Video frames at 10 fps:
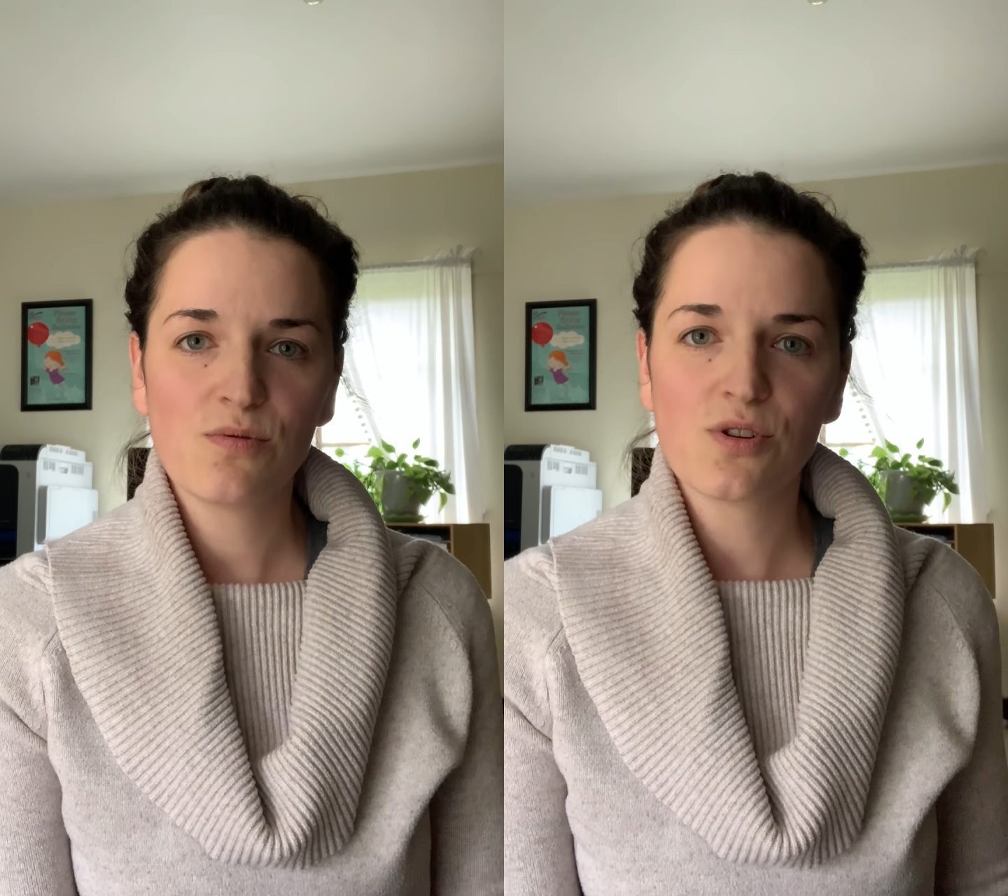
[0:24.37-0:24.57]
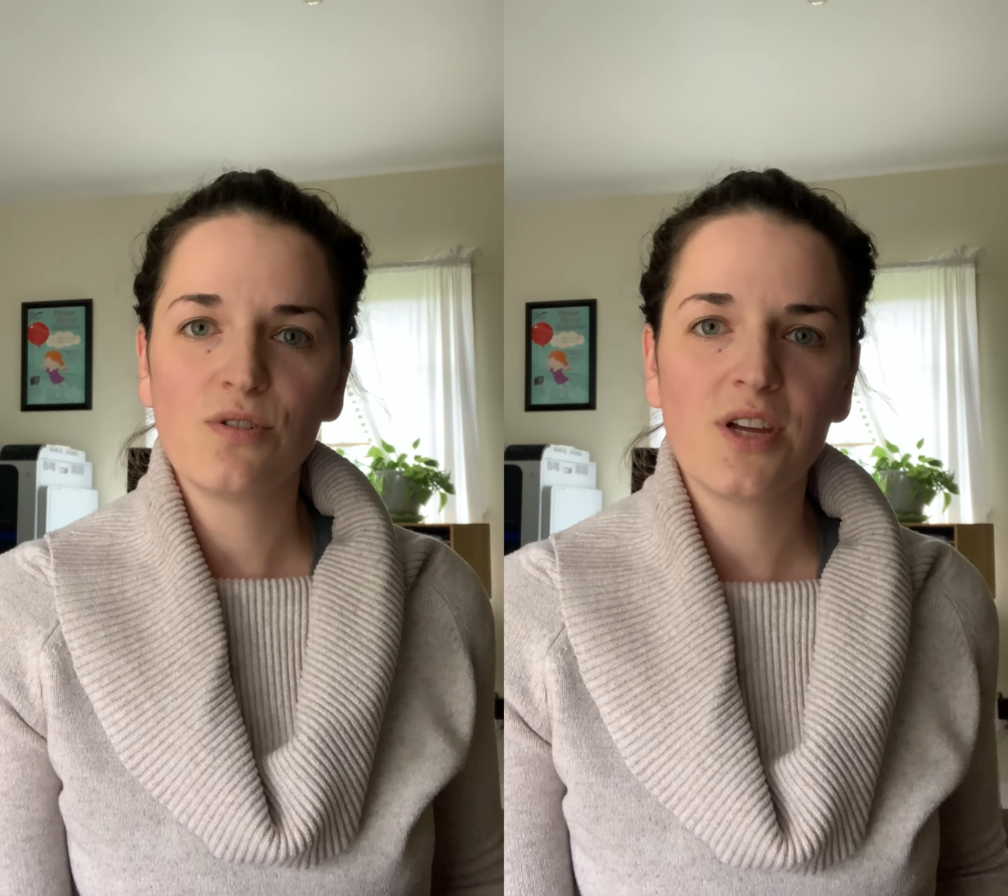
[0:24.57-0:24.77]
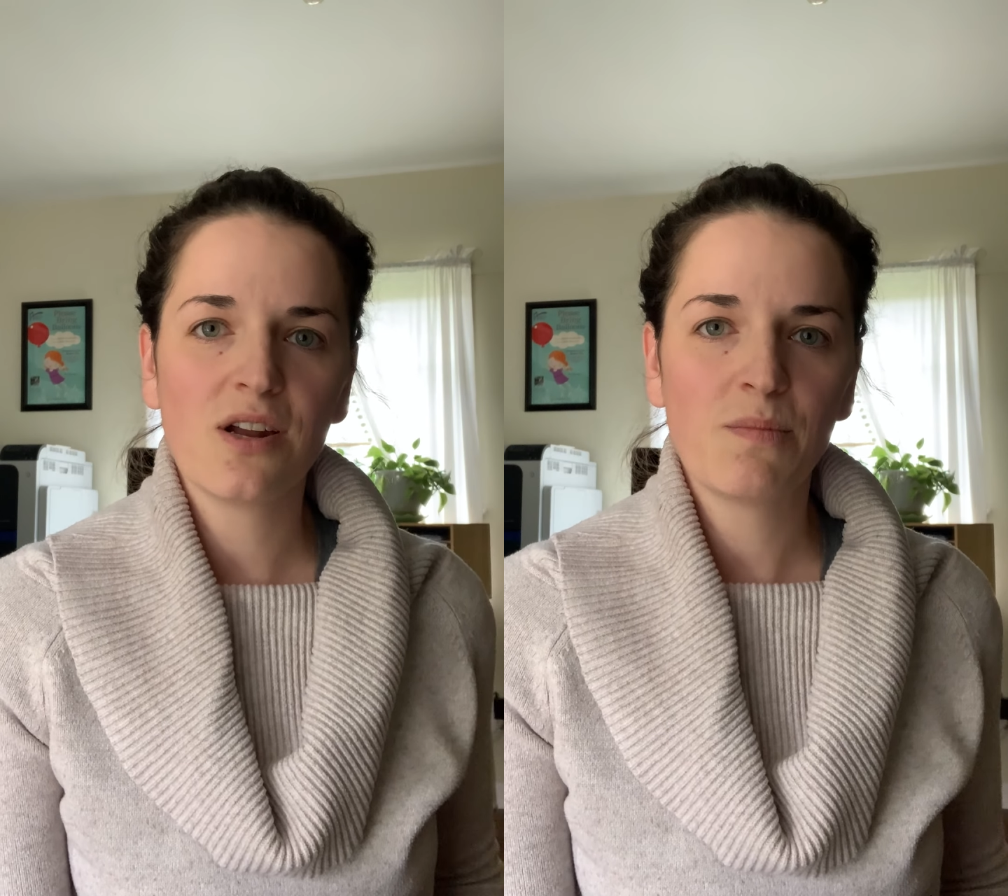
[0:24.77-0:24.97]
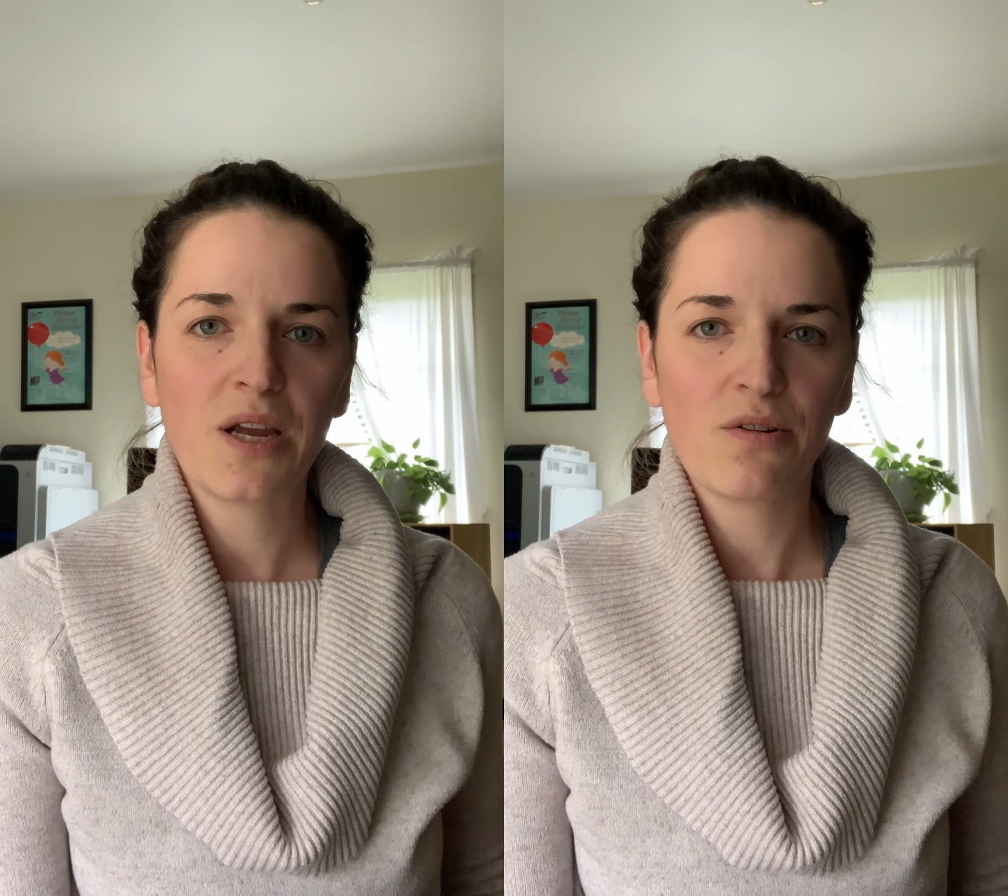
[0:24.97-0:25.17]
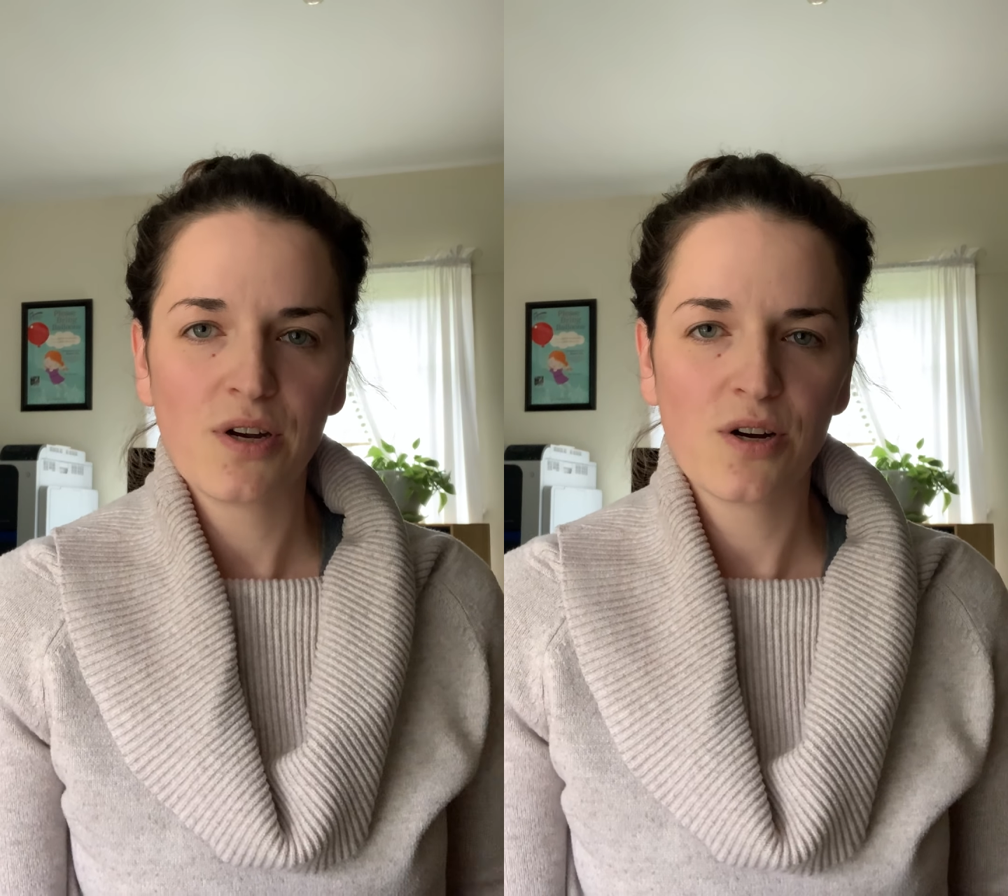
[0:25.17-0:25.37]
it was early on in my
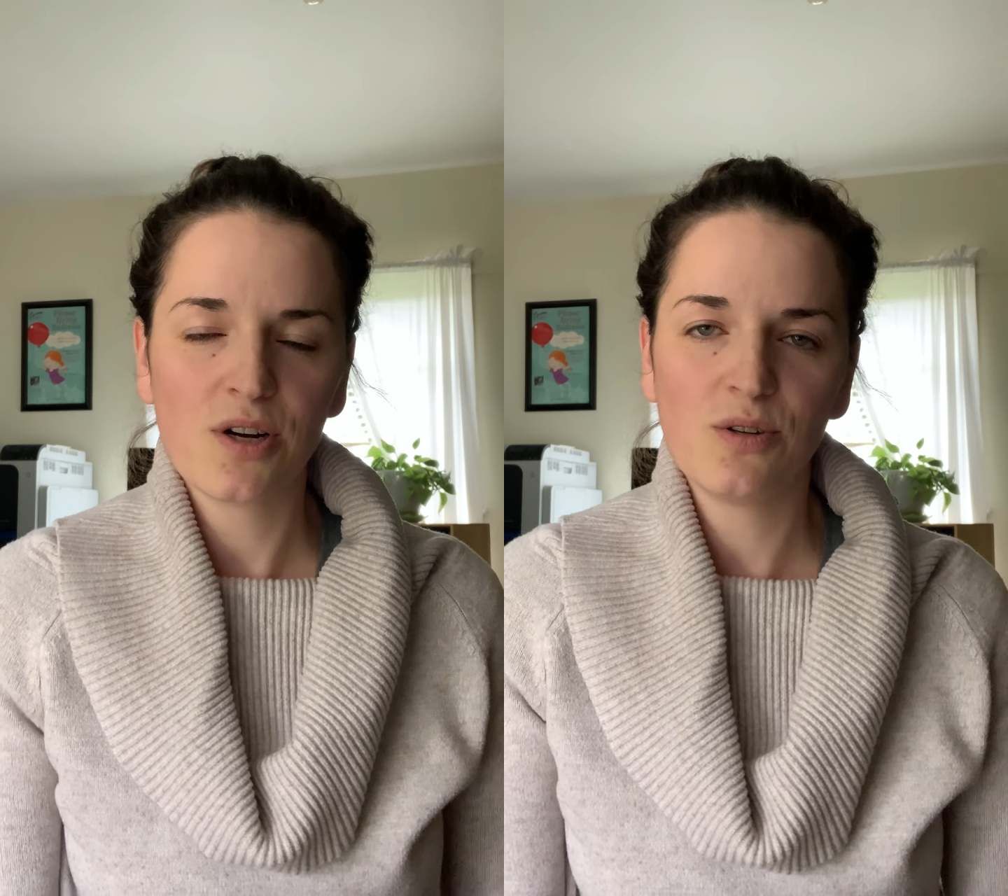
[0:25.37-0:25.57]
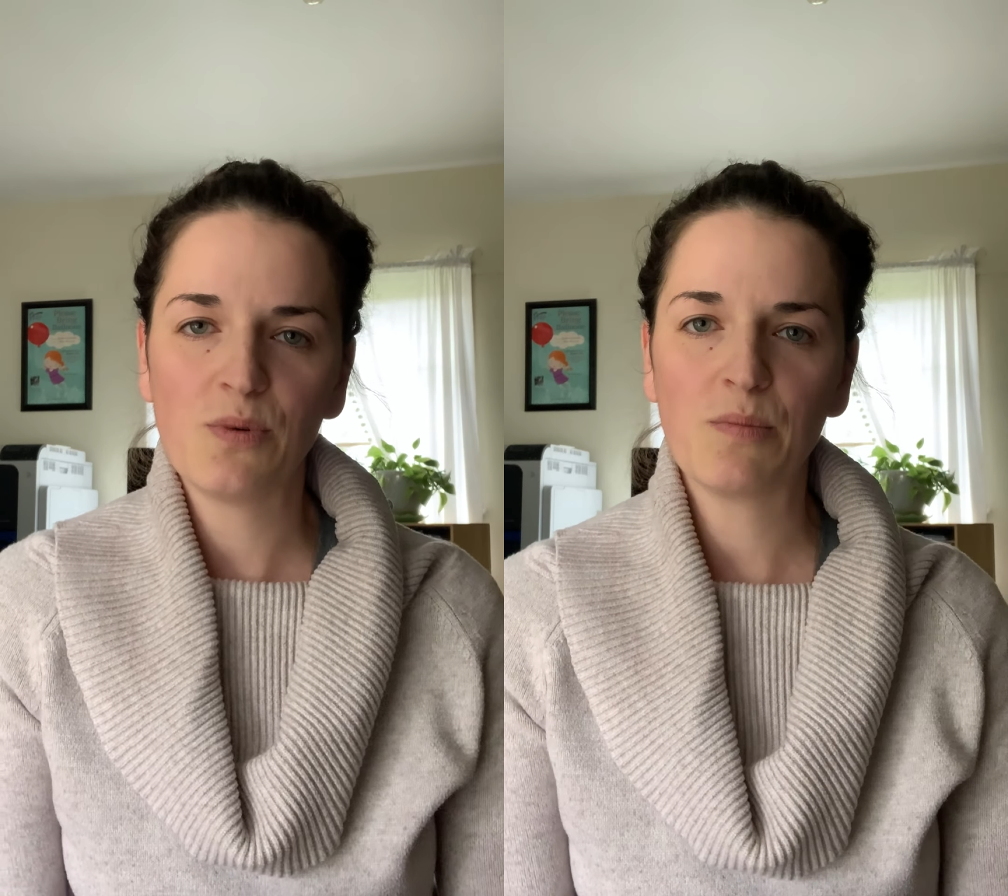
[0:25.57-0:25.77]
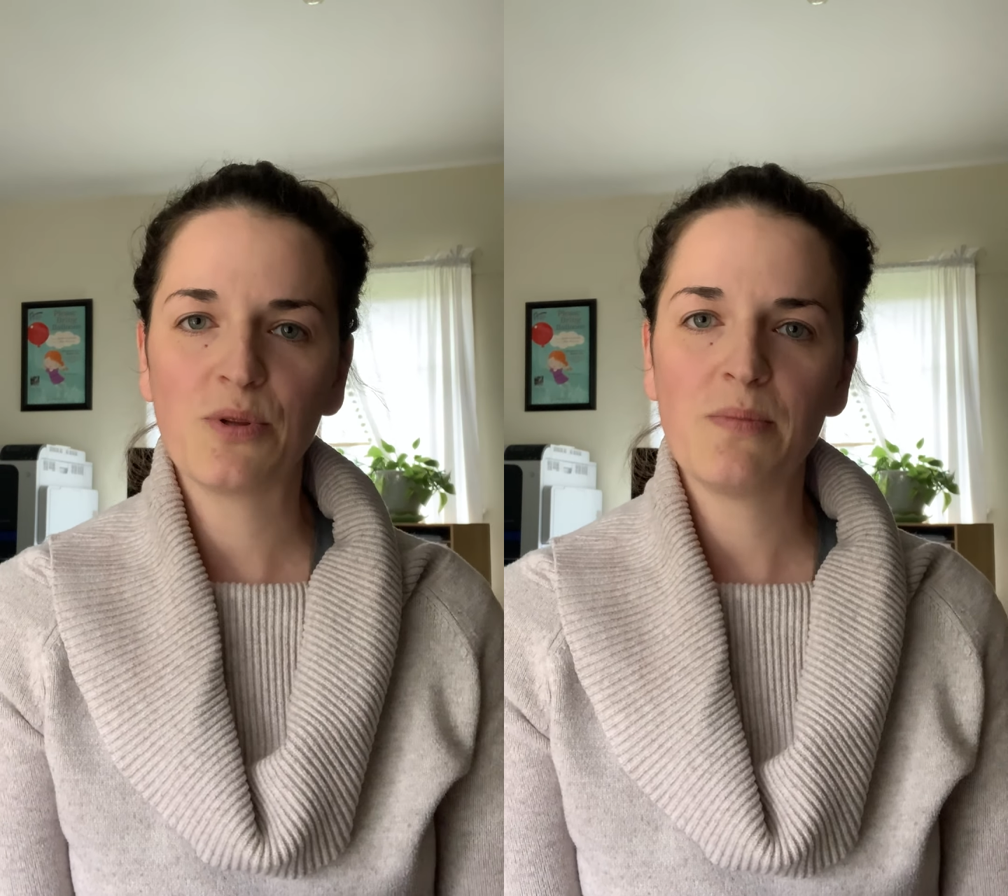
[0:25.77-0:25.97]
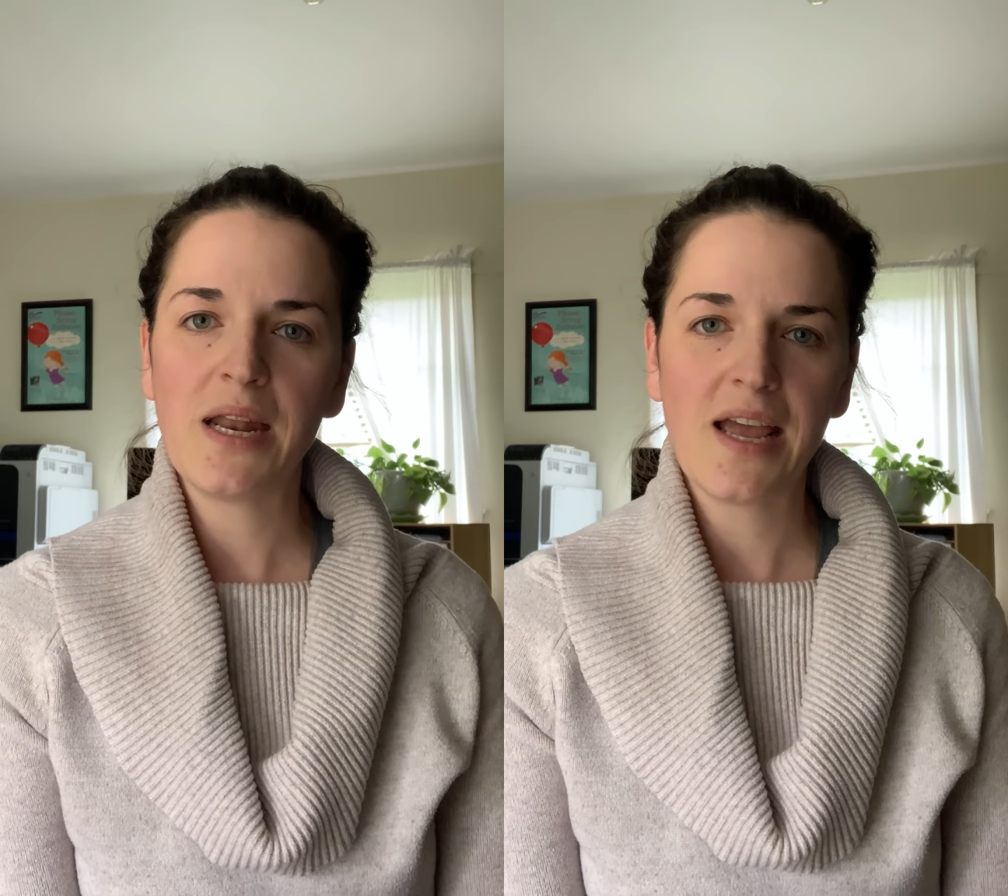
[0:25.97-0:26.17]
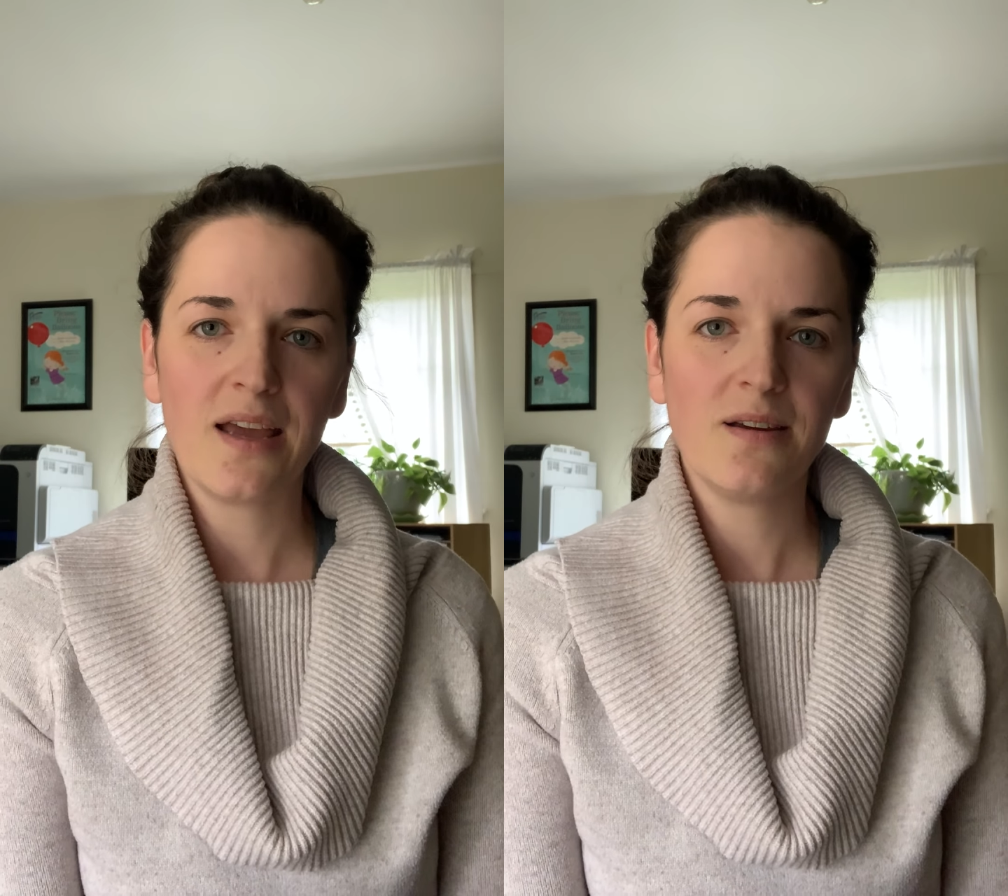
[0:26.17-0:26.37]
career, called When Blue
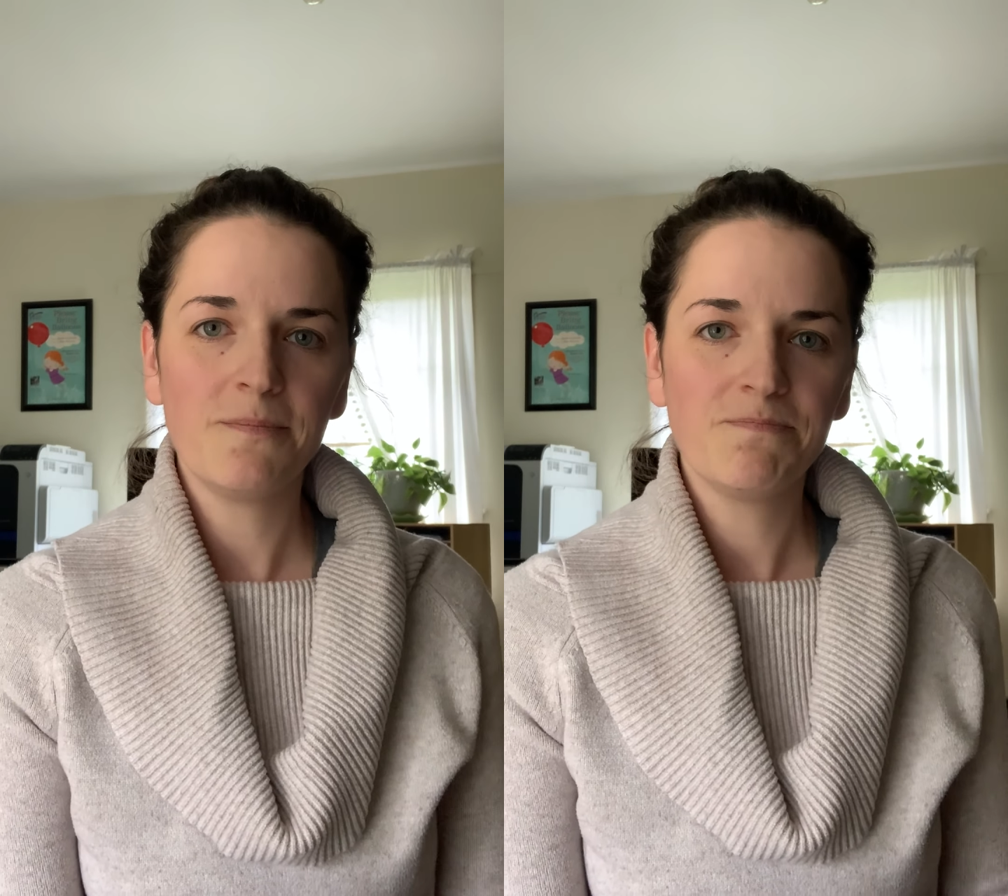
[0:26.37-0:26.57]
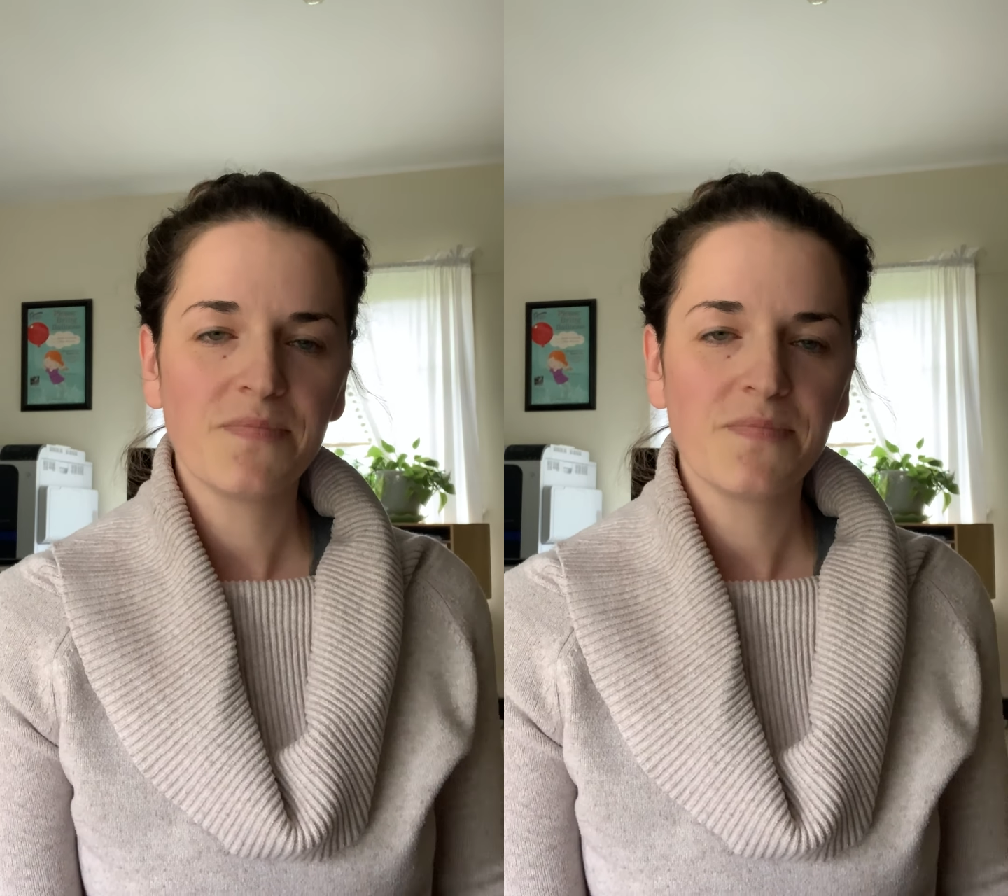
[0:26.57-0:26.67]
Met Egg.